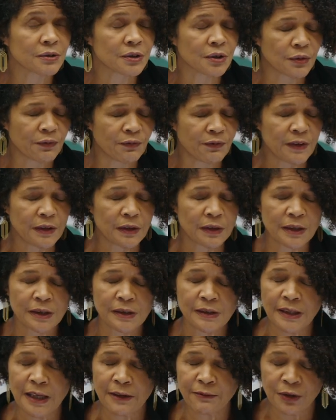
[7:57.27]
I don't feel
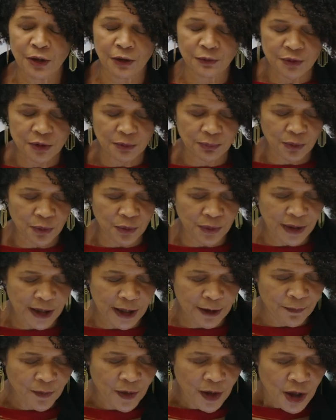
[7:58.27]
they will have enough support
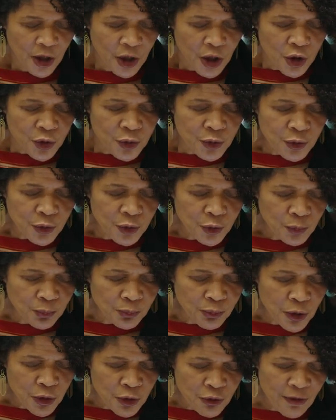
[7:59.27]
now to
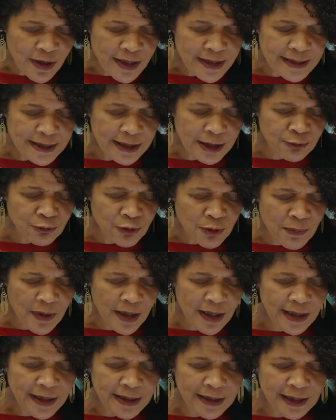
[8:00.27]
progress and remain